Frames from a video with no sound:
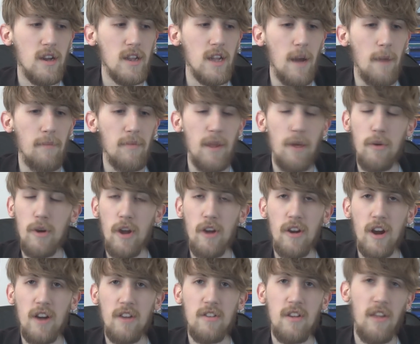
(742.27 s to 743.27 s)
Yeah, there we
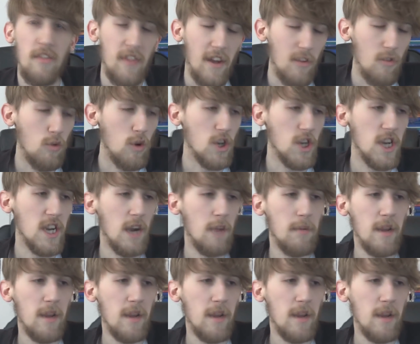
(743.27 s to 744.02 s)
go, guys. Thanks for watching.